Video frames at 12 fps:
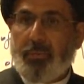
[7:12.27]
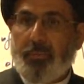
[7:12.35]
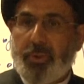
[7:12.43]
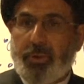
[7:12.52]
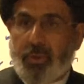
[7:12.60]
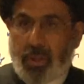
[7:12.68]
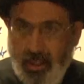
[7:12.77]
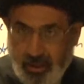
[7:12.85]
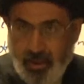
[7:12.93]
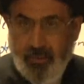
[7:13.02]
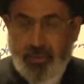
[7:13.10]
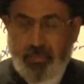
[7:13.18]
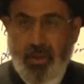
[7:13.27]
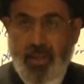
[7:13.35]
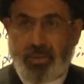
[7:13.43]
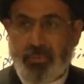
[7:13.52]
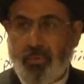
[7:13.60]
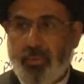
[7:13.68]
But you can get the
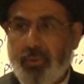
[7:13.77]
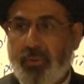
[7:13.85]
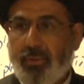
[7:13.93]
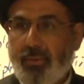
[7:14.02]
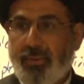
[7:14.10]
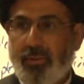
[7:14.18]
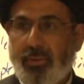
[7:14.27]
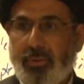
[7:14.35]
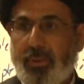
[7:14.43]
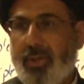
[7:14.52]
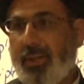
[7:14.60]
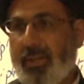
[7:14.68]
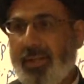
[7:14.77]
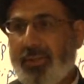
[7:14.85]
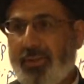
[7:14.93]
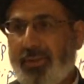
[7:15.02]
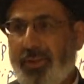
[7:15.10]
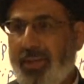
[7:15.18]
passport. You can get
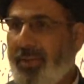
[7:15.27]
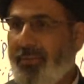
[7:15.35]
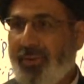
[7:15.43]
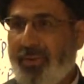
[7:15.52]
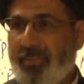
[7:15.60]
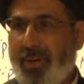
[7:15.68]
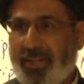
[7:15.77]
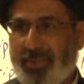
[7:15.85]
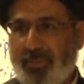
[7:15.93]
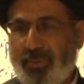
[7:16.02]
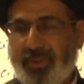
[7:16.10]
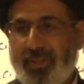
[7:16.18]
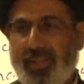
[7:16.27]
it. They give you the passport.